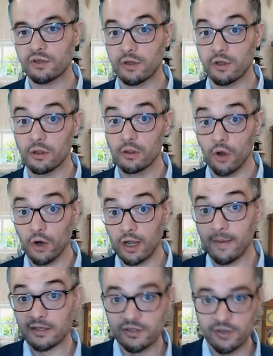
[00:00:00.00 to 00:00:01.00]
learning
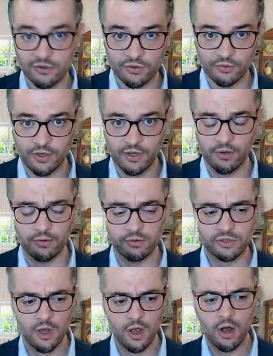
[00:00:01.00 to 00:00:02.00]
about social cues,
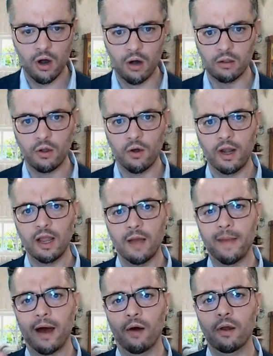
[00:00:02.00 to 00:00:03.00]
are learning
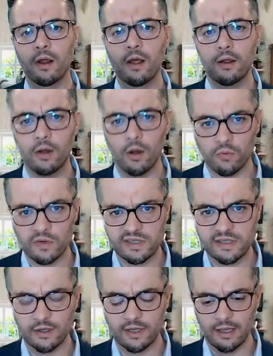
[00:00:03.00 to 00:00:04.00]
about,
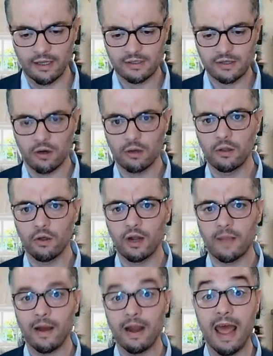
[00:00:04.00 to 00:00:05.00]
resilience, are learning
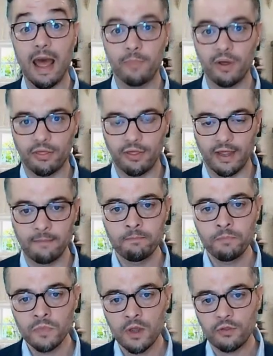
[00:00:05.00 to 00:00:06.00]
about empathy,
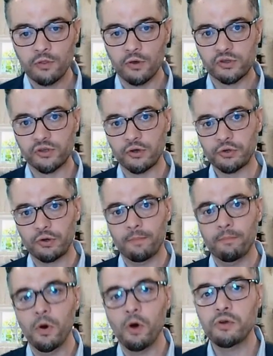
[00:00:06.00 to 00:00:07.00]
those social and
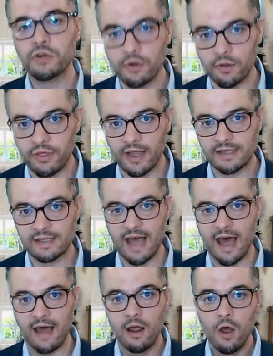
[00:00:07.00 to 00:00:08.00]
emotional things
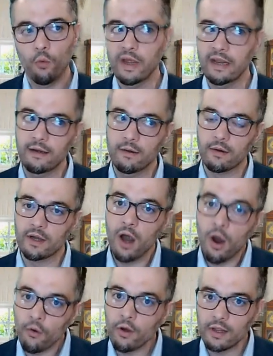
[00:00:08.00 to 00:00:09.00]
that we
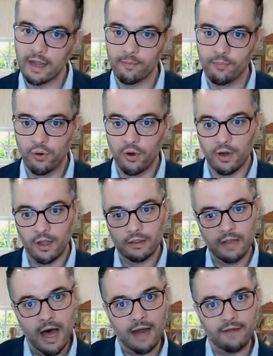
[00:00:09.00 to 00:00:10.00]
currently put a
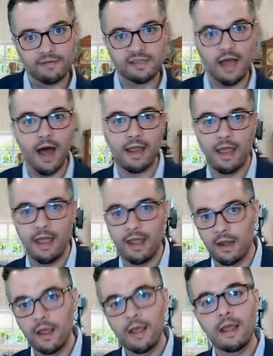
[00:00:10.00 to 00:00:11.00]
lot of stock in
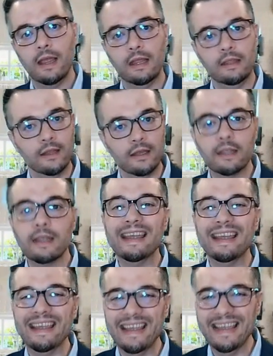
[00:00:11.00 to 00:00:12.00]
the
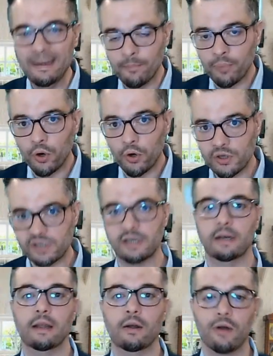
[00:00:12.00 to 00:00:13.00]
in-person
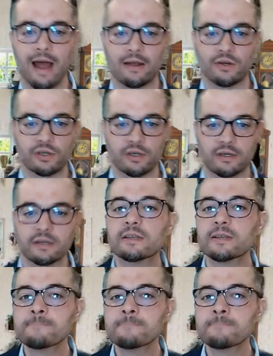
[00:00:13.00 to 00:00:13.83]
interactions,